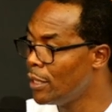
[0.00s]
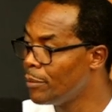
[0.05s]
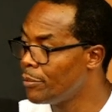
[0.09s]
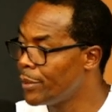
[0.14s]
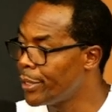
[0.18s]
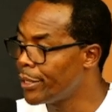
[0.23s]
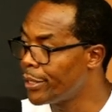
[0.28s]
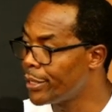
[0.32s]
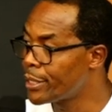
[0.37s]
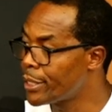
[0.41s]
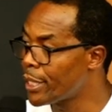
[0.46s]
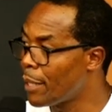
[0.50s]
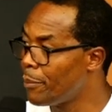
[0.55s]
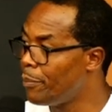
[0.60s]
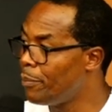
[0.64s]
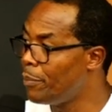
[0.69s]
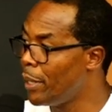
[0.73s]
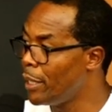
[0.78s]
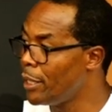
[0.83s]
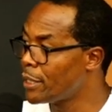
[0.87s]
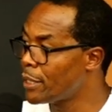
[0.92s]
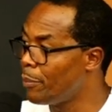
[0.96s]
because I,
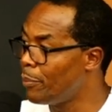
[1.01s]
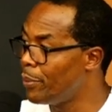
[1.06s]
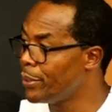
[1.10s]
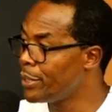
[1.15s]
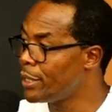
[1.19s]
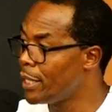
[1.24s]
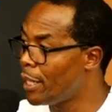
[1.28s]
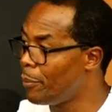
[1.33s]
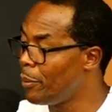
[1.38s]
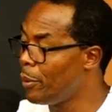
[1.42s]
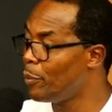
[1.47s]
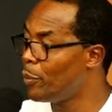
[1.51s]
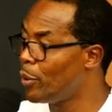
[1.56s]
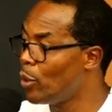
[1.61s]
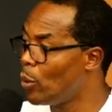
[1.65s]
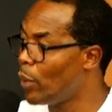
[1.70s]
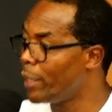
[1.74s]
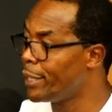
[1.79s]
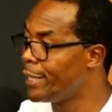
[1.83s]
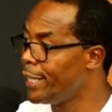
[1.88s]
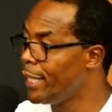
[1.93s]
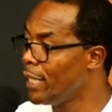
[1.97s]
I suppose there are people who
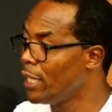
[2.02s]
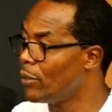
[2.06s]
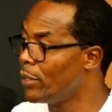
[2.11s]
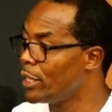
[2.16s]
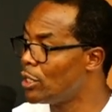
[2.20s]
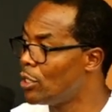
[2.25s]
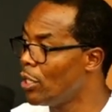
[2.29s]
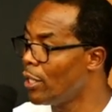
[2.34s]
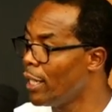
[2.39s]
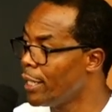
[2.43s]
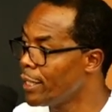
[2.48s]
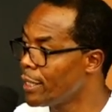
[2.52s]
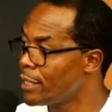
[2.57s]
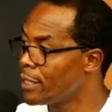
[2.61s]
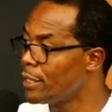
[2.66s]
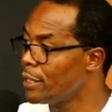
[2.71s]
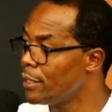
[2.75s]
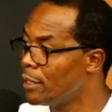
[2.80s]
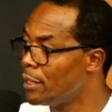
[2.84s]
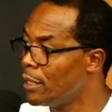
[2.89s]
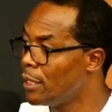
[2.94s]
are dealing with dollars